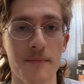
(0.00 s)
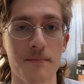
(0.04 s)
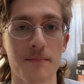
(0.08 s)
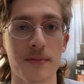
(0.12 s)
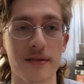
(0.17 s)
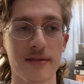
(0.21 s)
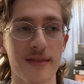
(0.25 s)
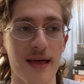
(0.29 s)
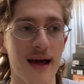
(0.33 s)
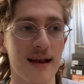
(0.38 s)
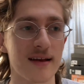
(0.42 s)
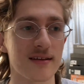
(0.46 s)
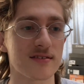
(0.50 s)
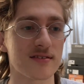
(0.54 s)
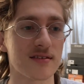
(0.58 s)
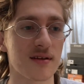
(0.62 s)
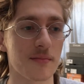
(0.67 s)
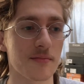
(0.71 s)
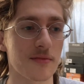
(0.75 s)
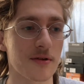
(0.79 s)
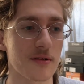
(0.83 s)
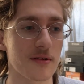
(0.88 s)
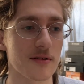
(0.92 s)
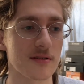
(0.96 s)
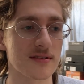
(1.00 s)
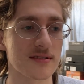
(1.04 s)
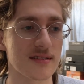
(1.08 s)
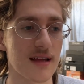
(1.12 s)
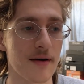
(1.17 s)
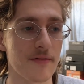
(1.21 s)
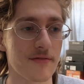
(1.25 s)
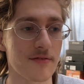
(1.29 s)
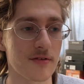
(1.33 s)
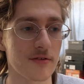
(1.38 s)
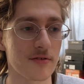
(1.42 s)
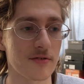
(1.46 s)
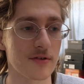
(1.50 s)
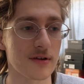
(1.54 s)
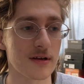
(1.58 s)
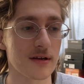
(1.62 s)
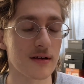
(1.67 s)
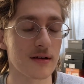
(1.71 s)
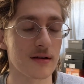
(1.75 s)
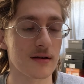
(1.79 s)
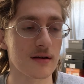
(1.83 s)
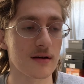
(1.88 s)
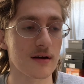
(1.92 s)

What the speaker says: But that is something that's definitely